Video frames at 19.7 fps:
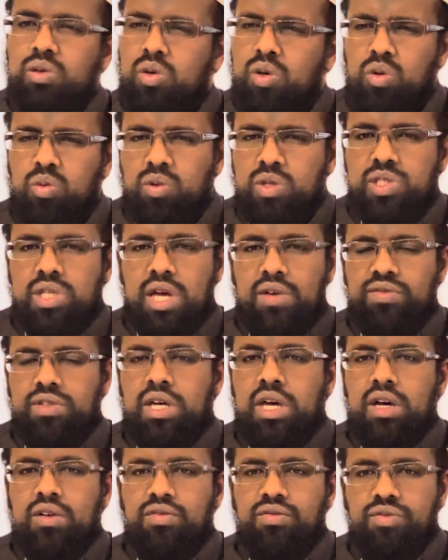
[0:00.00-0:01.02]
You always have to
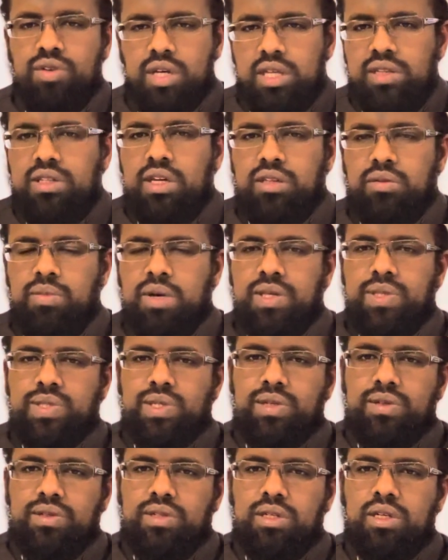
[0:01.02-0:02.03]
have that
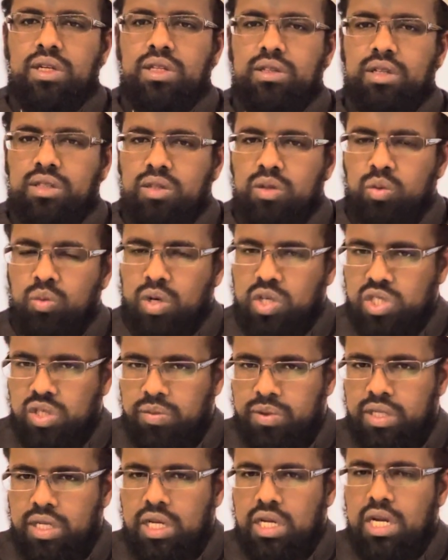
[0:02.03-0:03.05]
mindset, that you're
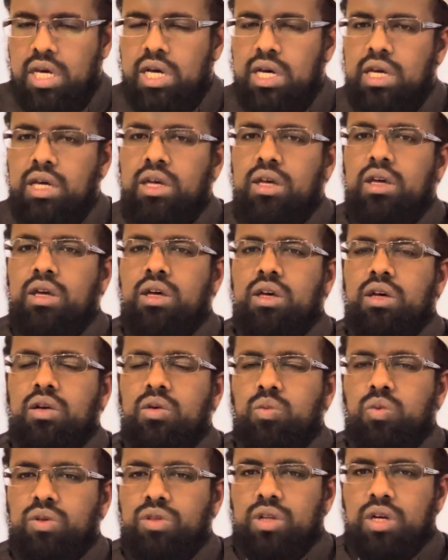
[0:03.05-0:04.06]
worshipping Allah
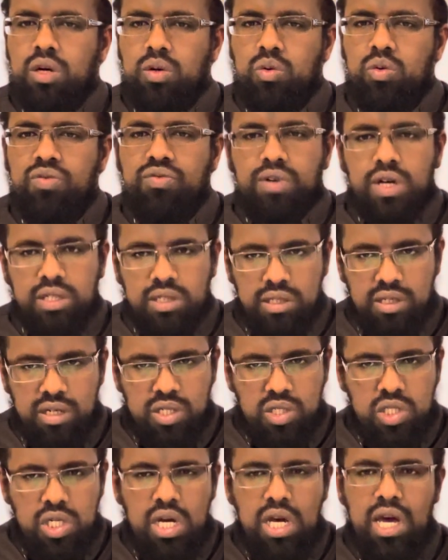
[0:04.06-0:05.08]
with khawf and the
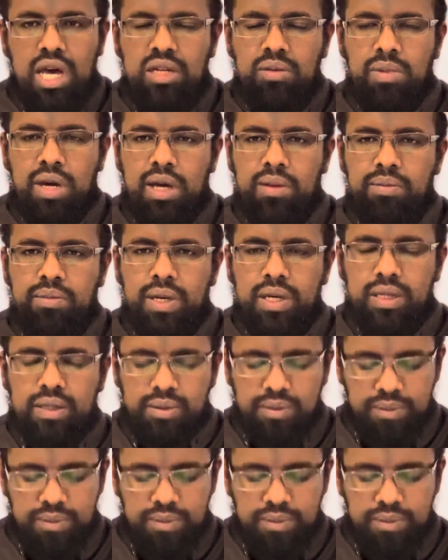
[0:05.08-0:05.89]
raja and muhabba.